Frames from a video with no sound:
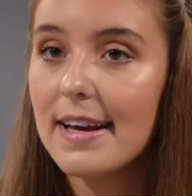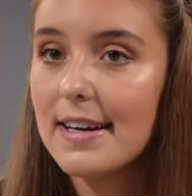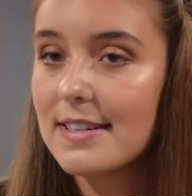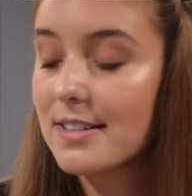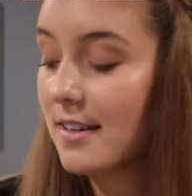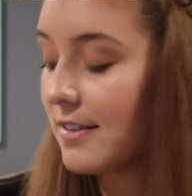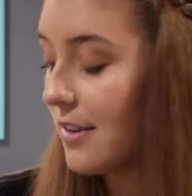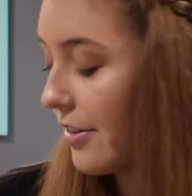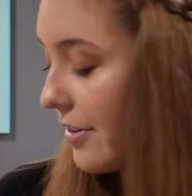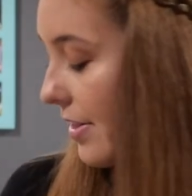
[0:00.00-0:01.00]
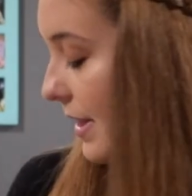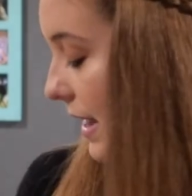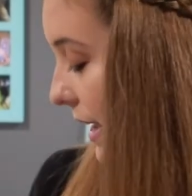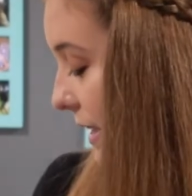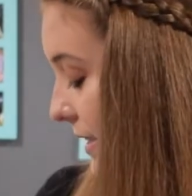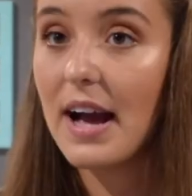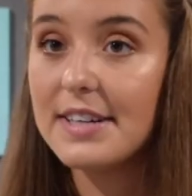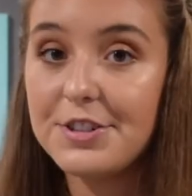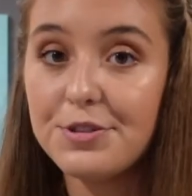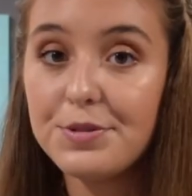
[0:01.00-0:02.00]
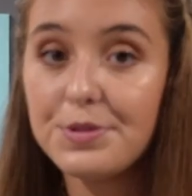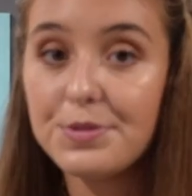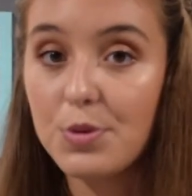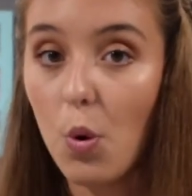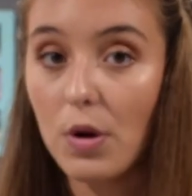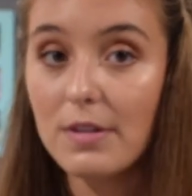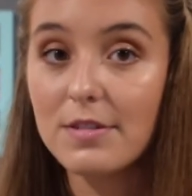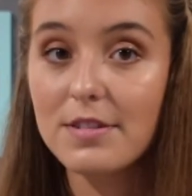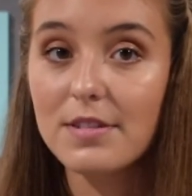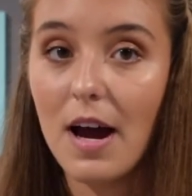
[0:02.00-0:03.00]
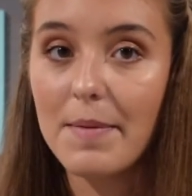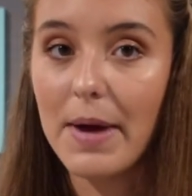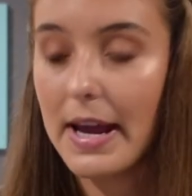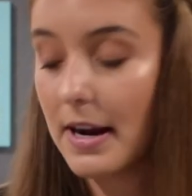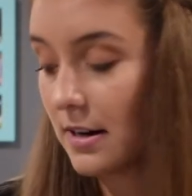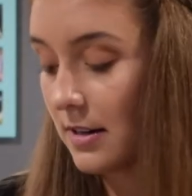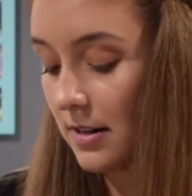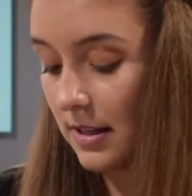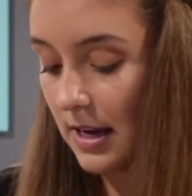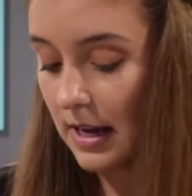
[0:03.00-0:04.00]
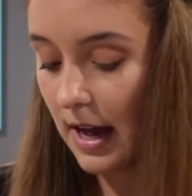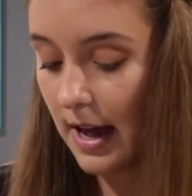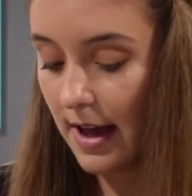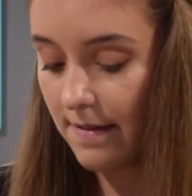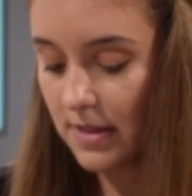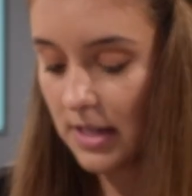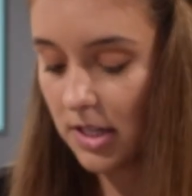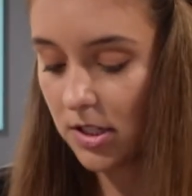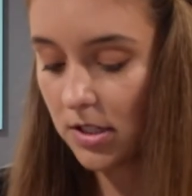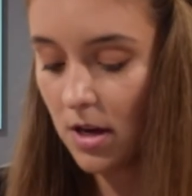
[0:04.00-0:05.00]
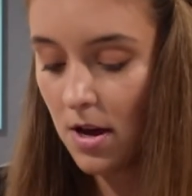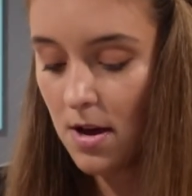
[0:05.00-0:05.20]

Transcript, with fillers: And another thing is I do use oils on my hair. Like I have this